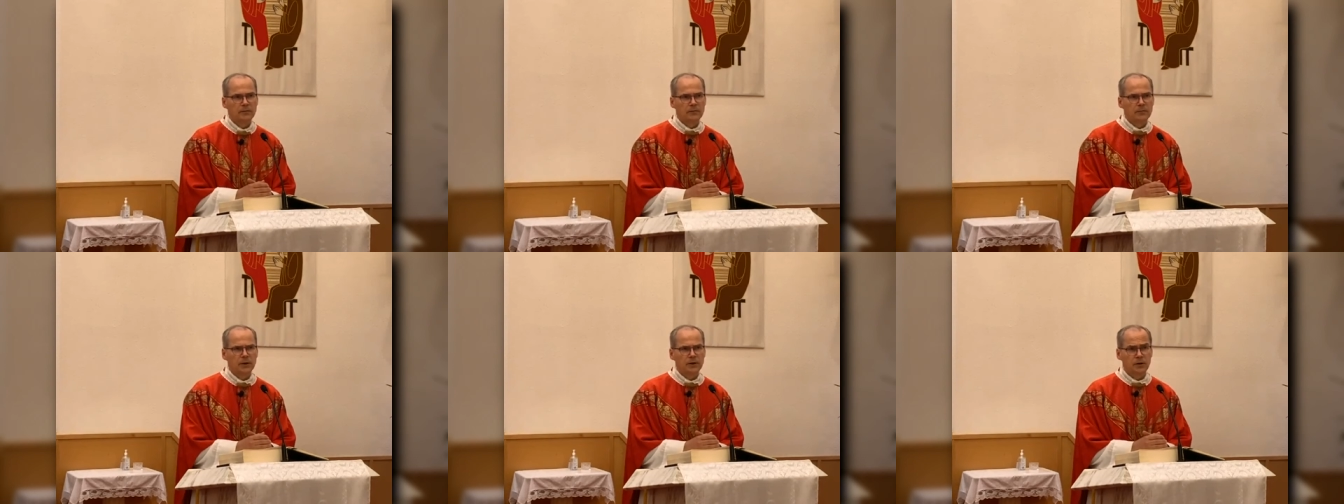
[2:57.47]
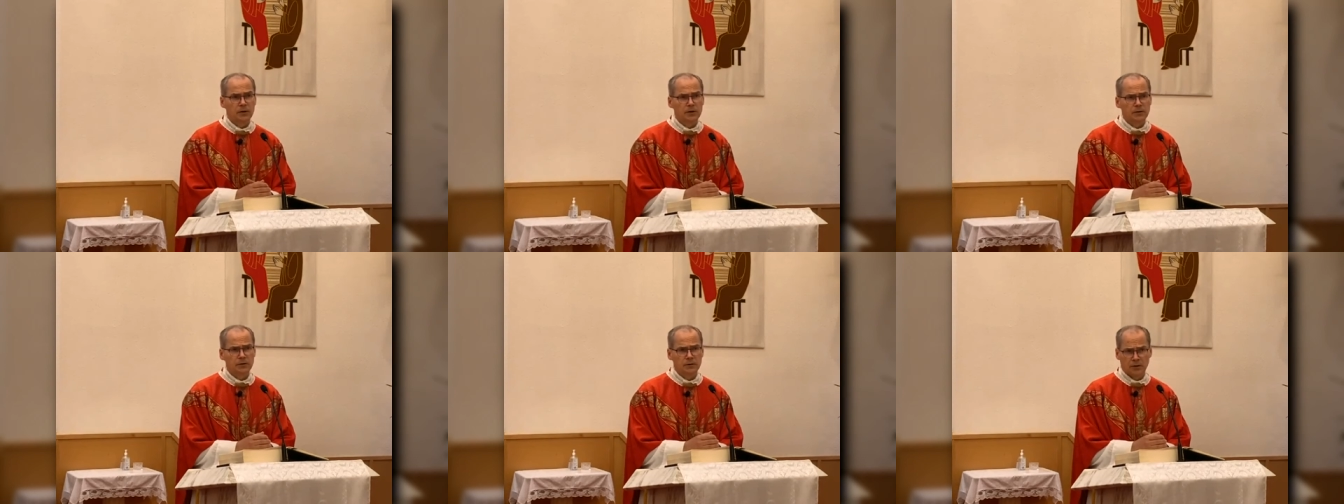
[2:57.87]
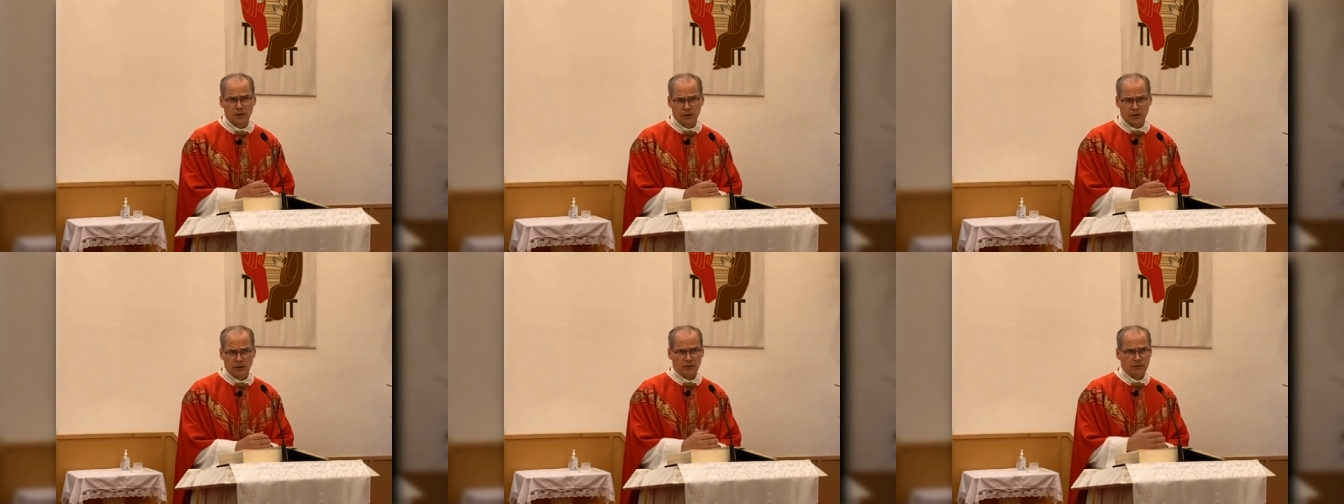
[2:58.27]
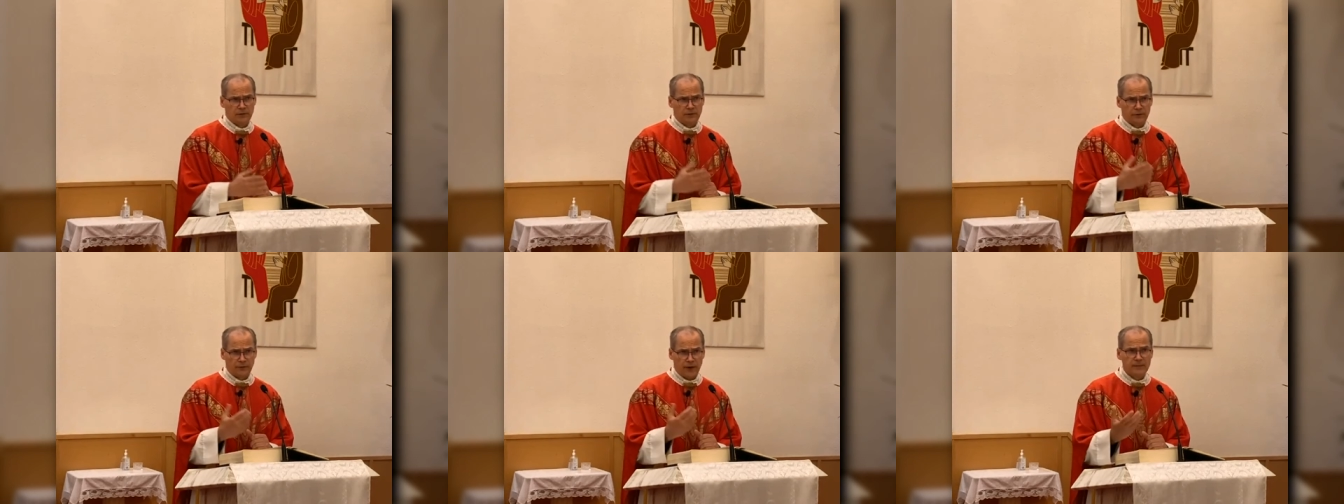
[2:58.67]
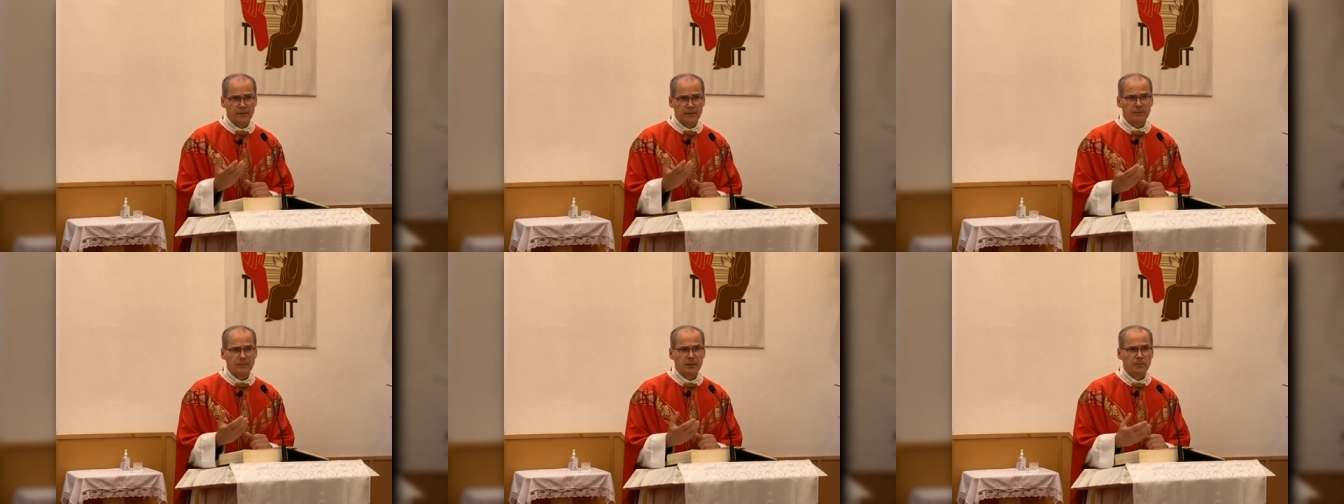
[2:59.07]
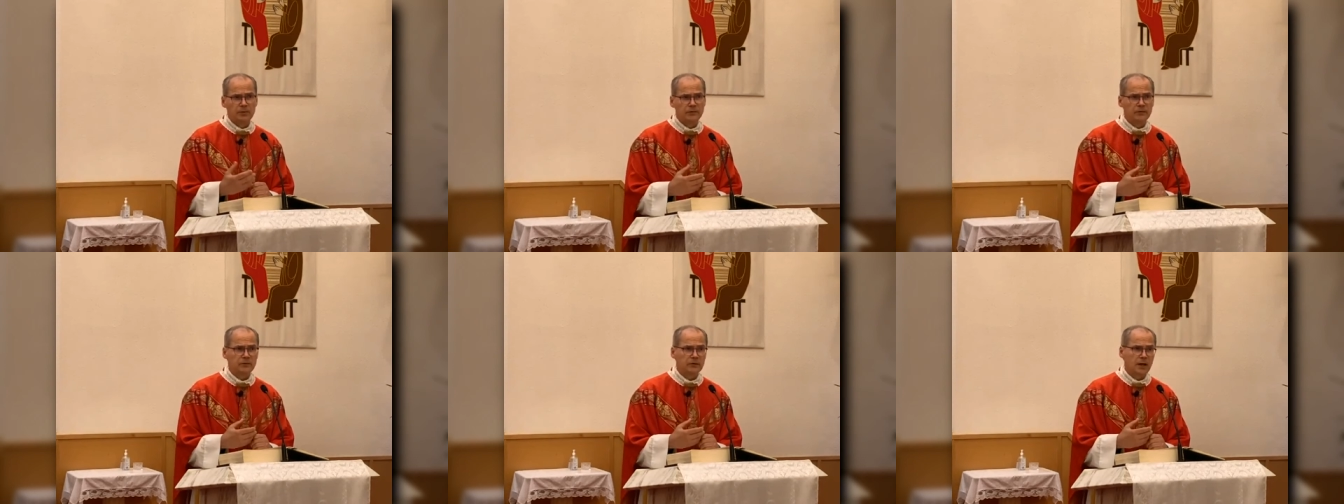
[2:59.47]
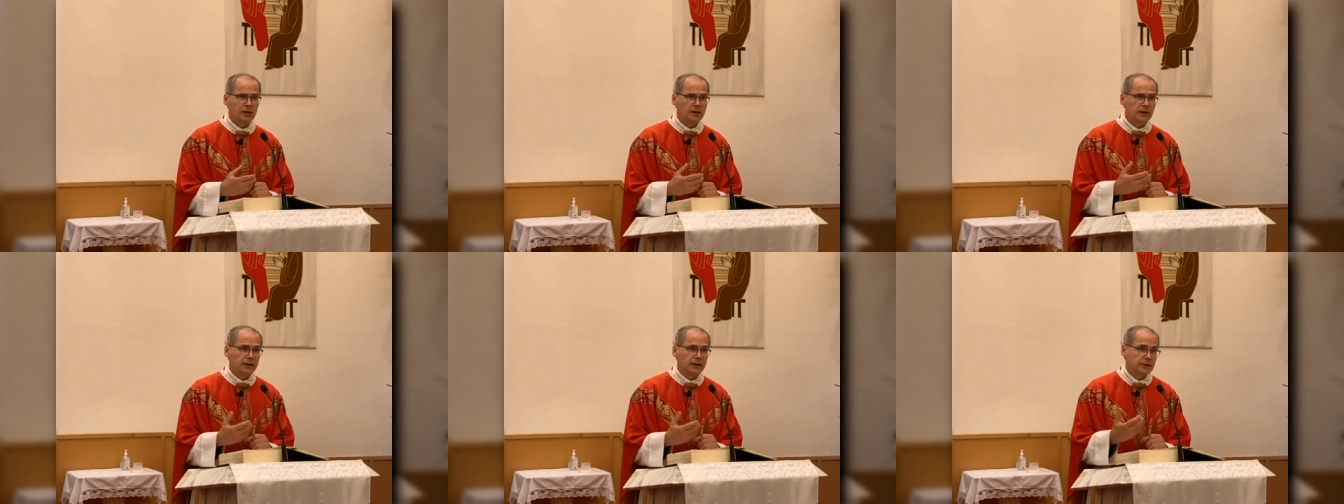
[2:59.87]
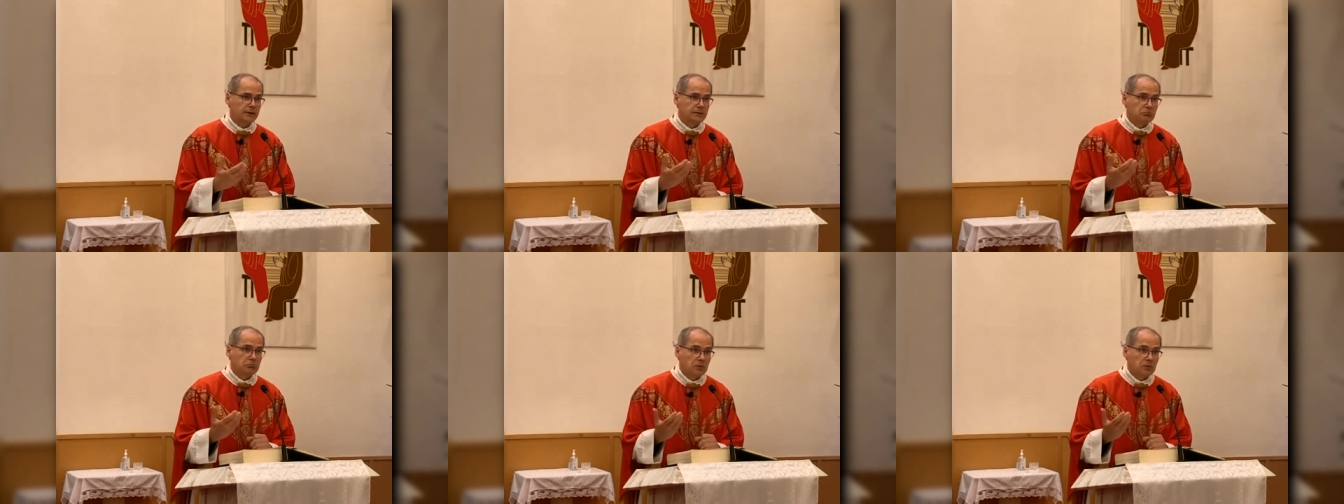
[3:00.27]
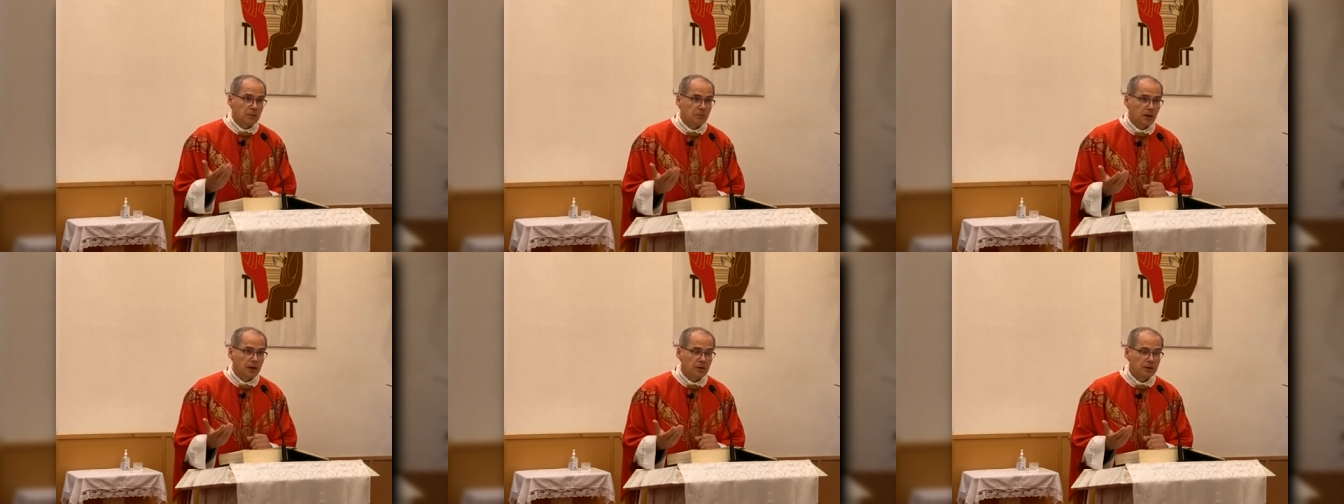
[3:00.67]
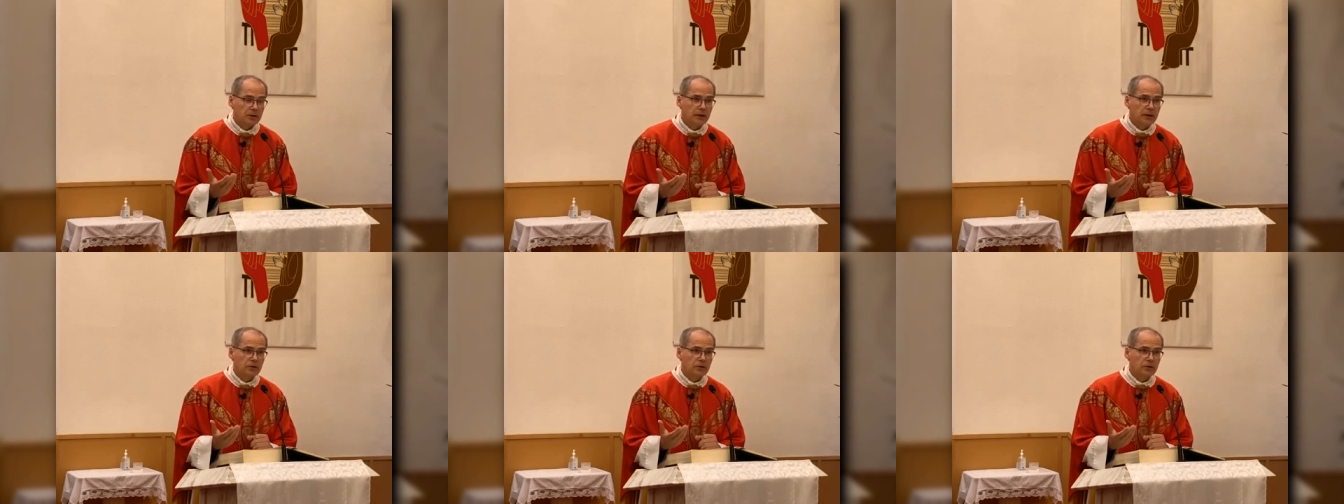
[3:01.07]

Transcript: But our family members, it's kind of like they barely